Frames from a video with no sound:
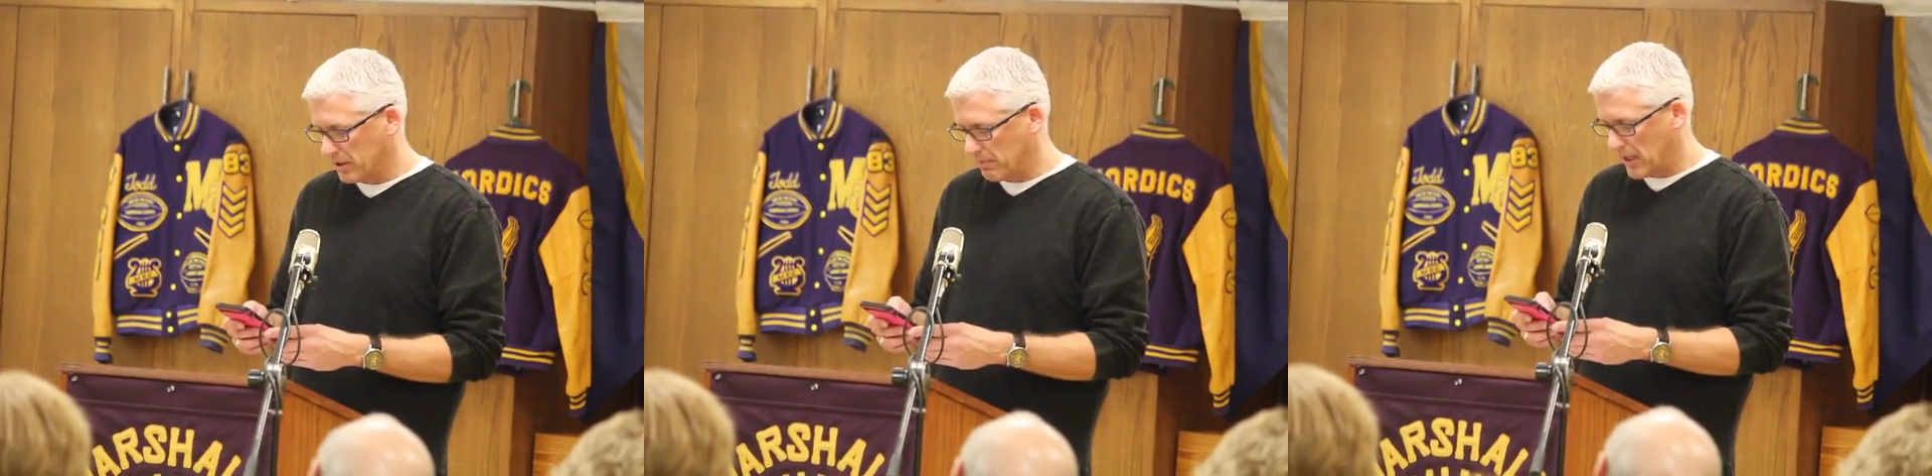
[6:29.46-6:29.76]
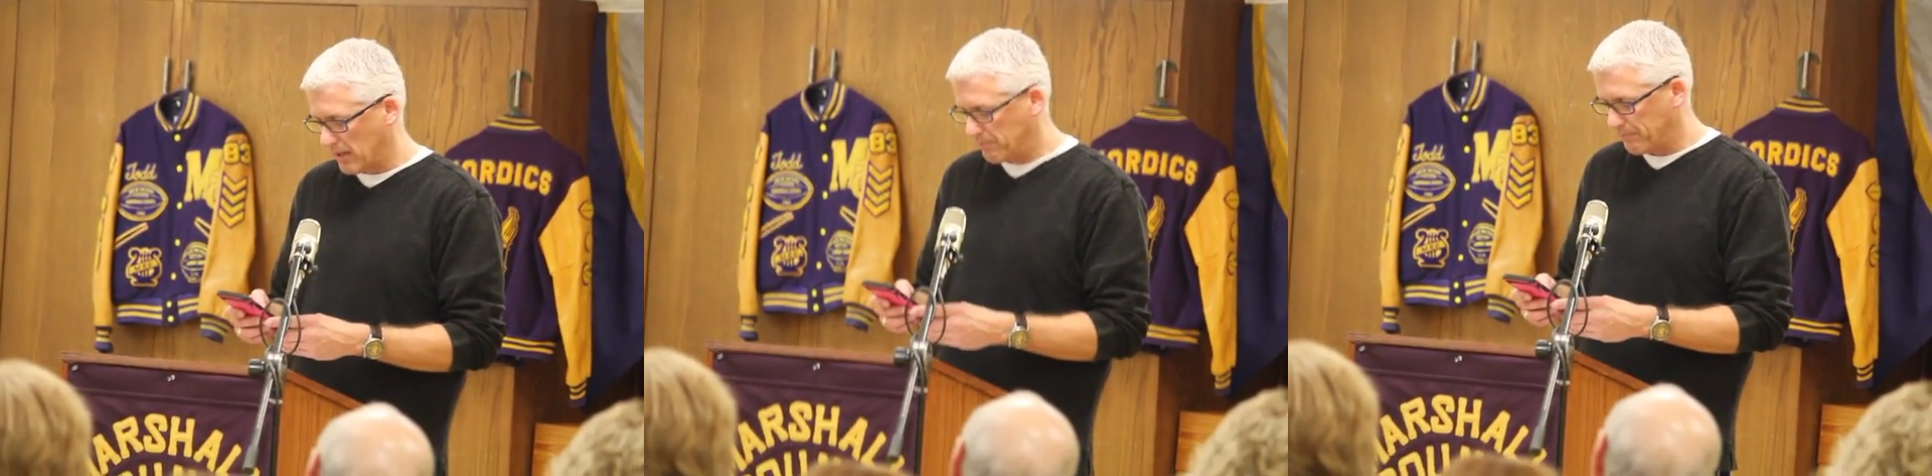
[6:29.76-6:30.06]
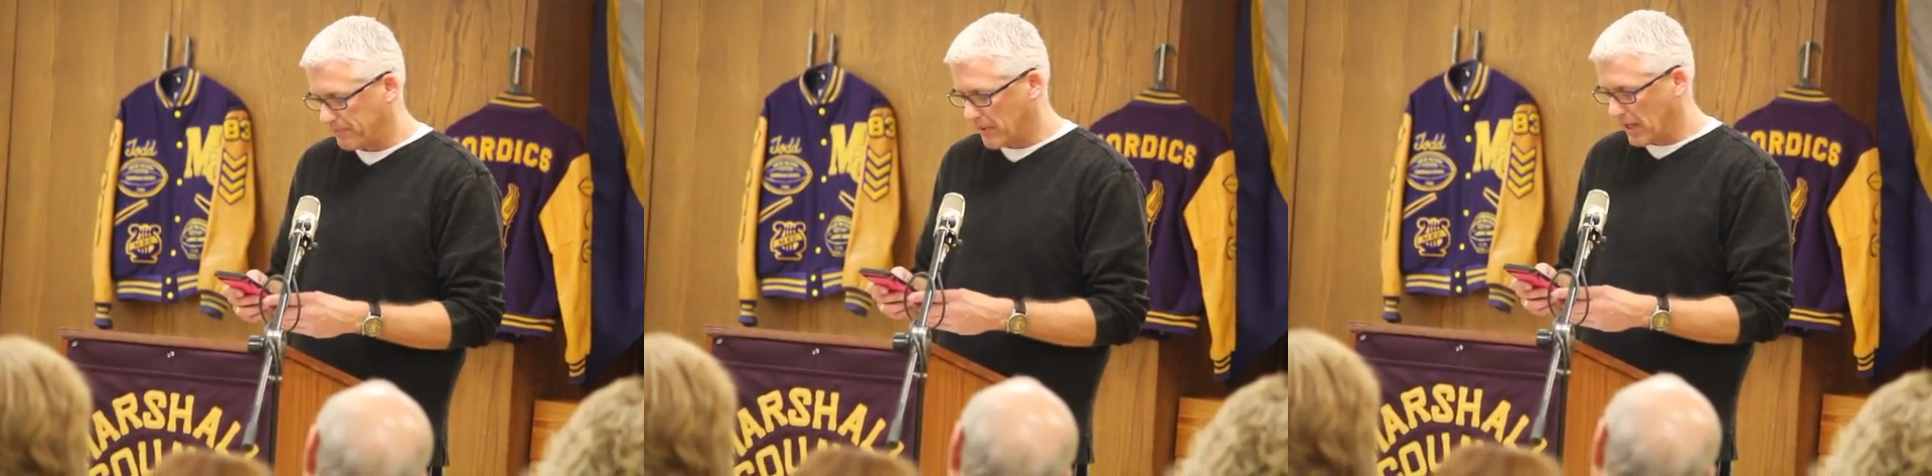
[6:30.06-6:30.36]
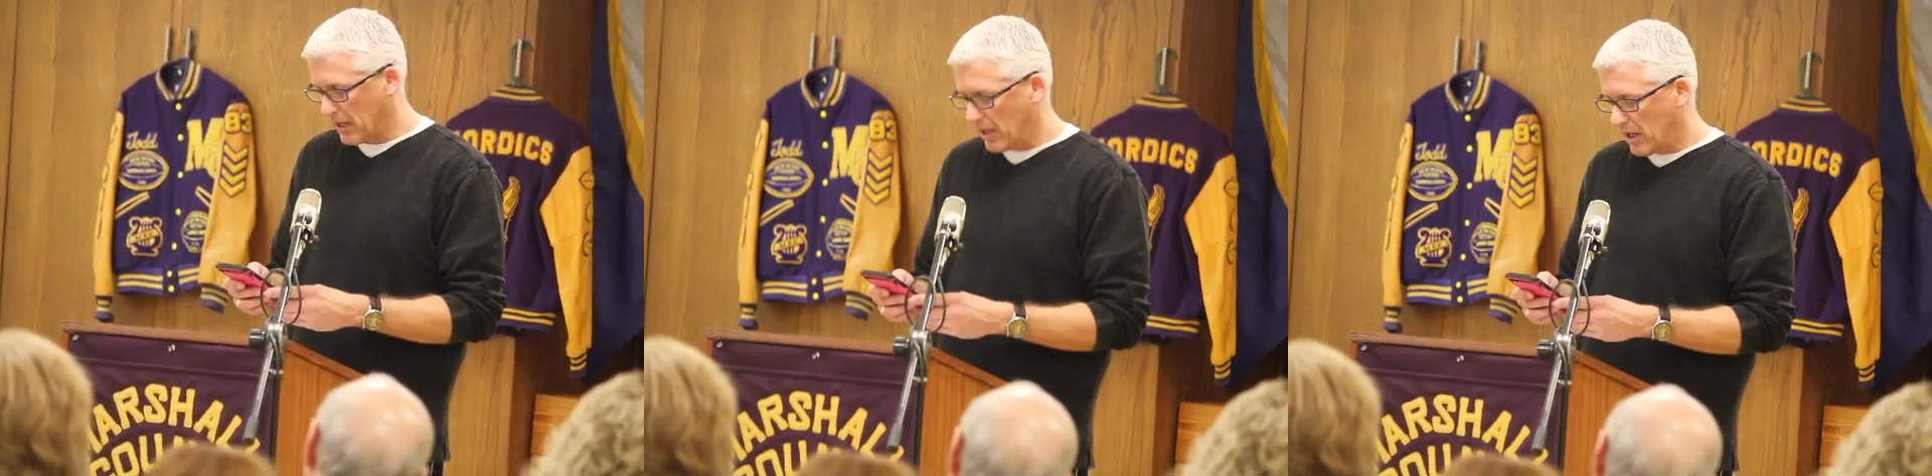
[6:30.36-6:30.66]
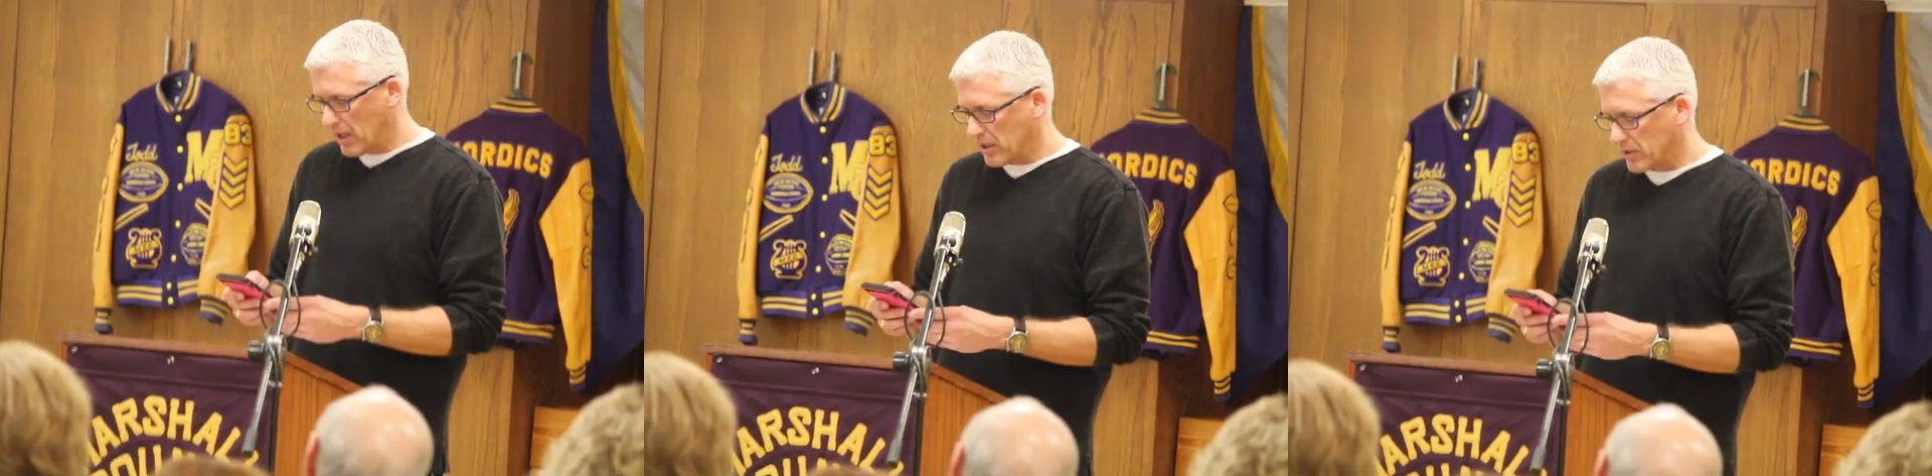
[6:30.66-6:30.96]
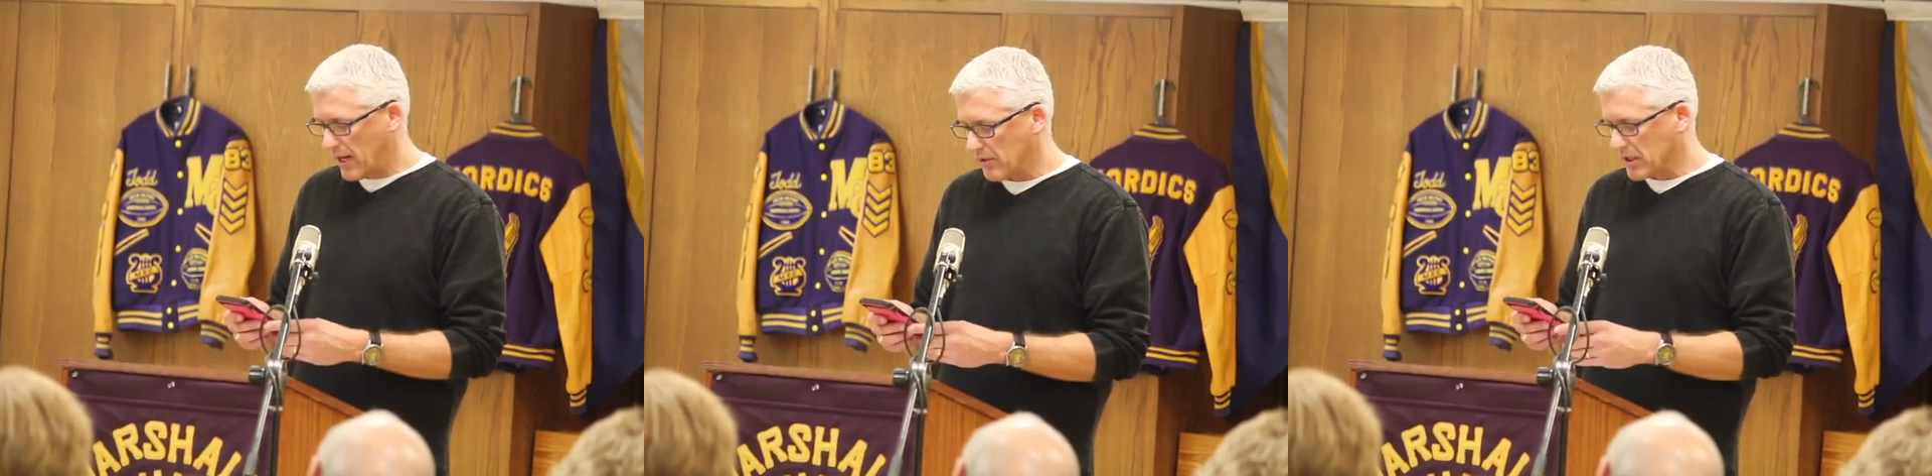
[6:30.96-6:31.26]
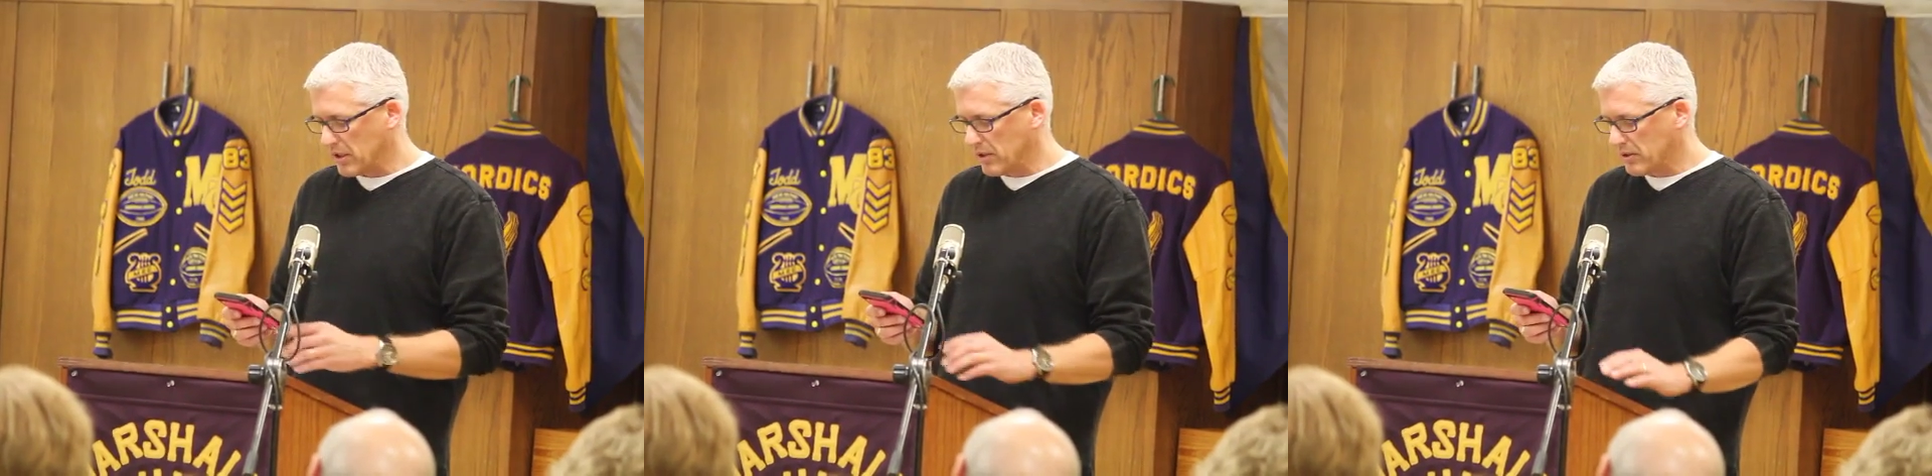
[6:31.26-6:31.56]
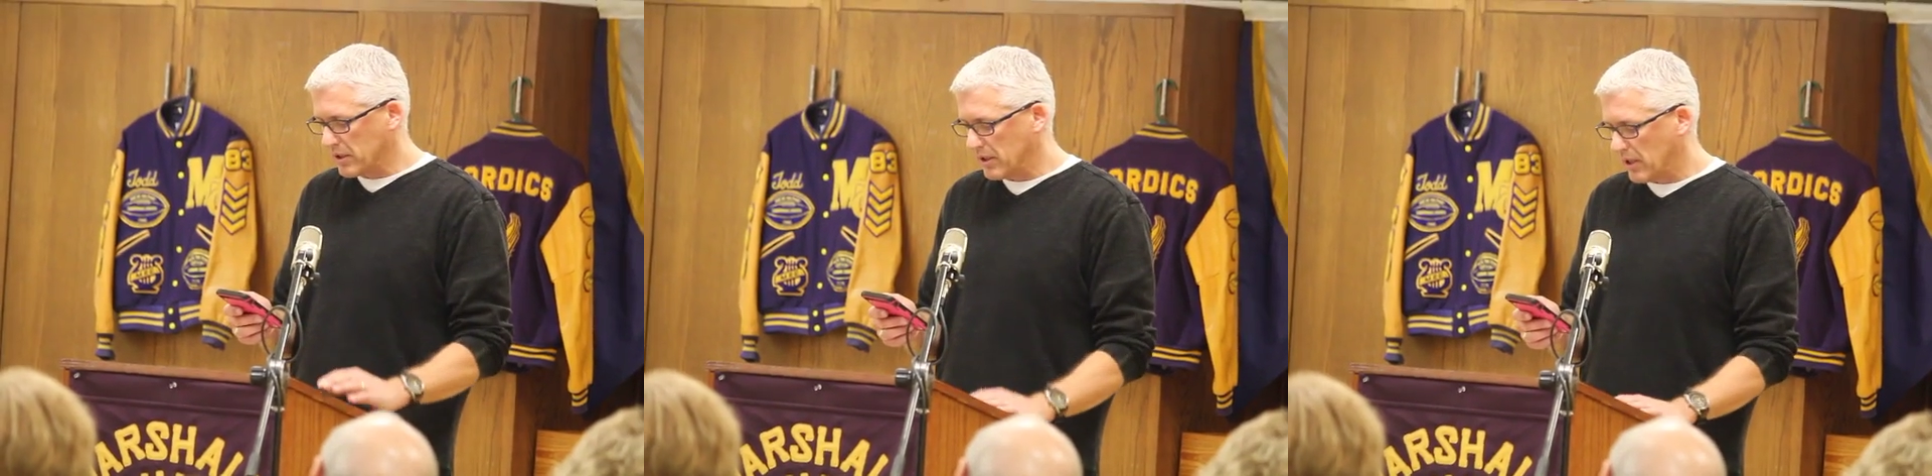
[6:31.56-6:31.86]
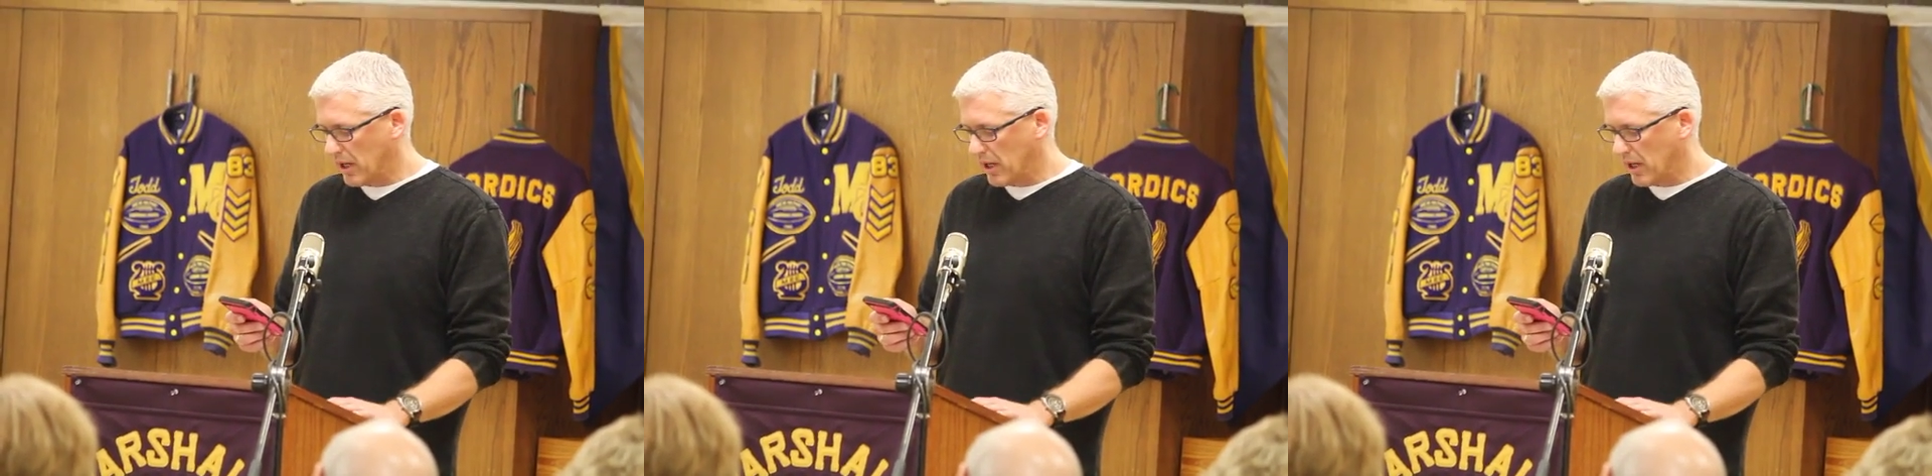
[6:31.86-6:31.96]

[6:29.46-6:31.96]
to Bob. Travis Knudsen.